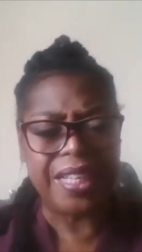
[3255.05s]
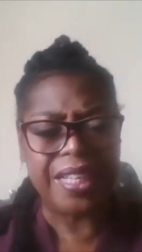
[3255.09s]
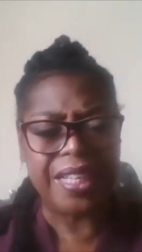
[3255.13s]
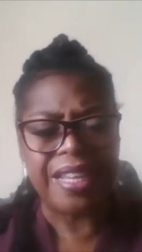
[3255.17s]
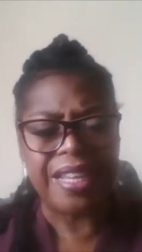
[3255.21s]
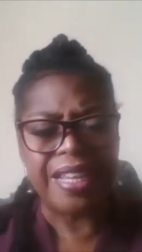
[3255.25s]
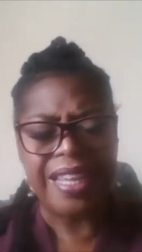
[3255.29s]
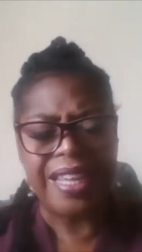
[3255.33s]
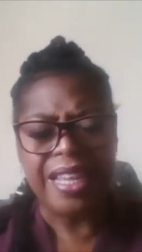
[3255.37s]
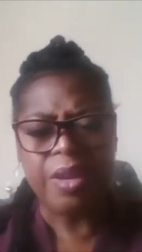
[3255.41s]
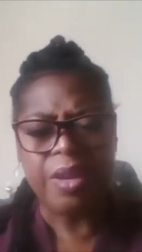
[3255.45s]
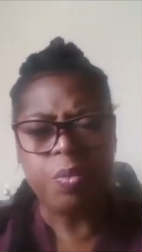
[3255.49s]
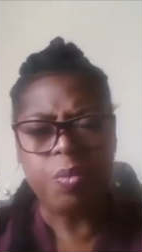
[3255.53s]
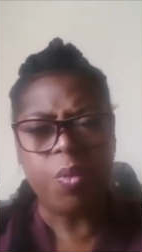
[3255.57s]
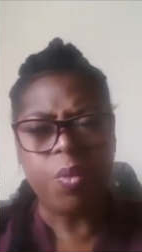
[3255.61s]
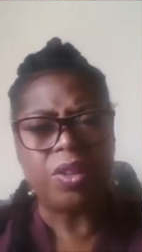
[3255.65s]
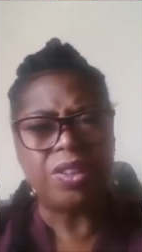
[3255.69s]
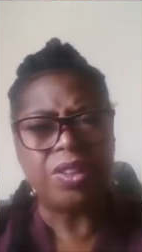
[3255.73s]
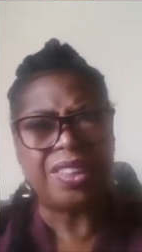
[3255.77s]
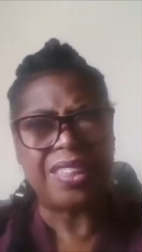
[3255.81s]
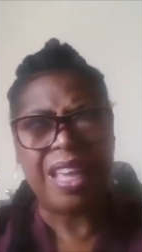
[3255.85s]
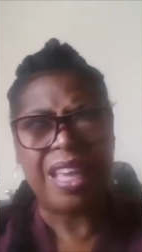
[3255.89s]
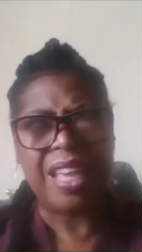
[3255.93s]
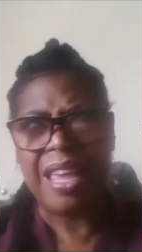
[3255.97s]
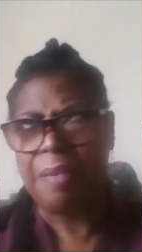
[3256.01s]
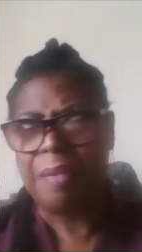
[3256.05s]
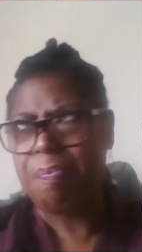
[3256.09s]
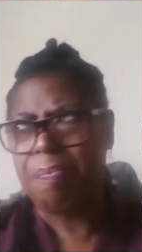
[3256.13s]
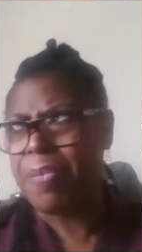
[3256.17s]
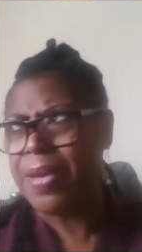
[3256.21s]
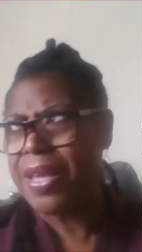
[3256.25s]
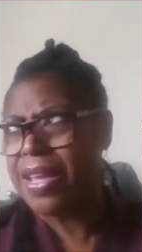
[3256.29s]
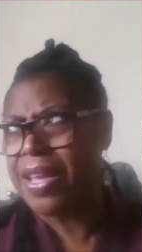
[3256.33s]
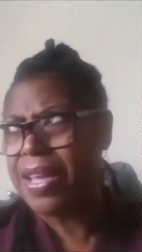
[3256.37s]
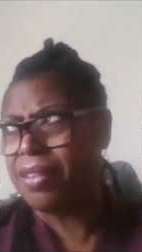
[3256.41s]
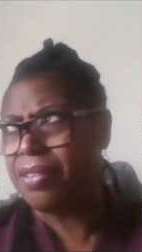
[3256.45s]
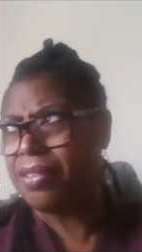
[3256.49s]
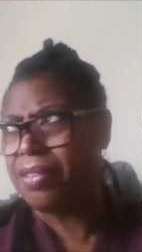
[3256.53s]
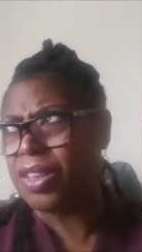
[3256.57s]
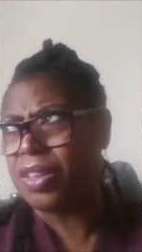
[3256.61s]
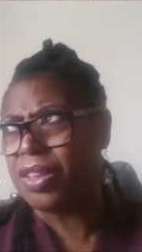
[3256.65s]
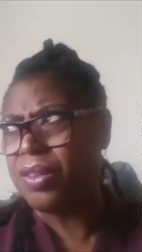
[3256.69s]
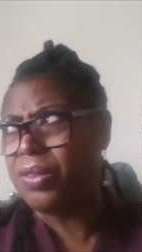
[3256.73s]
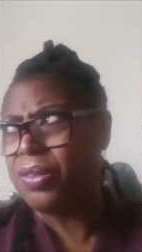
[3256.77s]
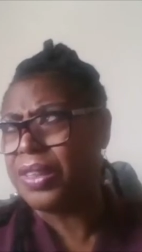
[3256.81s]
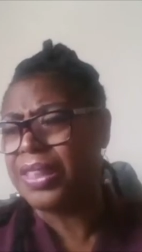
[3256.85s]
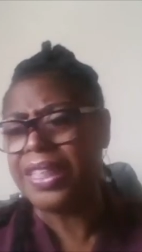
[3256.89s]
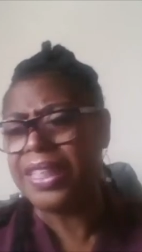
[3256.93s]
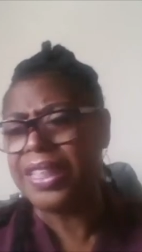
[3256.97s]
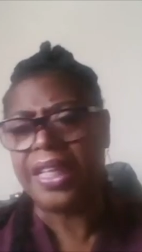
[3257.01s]
He was a big
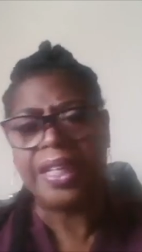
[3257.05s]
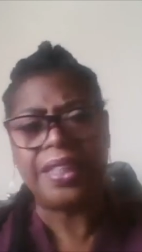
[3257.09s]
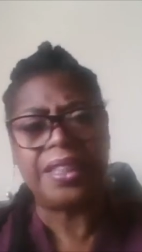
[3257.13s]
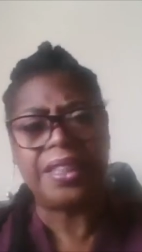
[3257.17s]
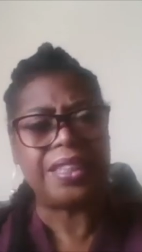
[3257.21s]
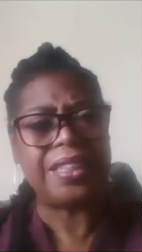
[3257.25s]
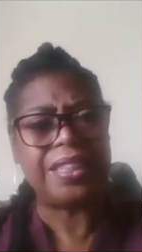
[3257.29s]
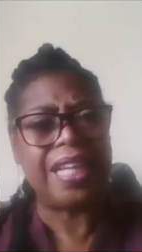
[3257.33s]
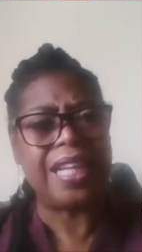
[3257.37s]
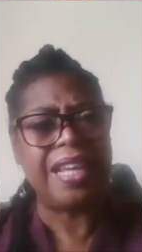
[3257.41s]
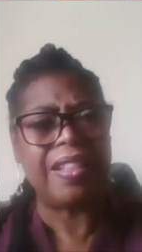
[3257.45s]
Tooting NTA.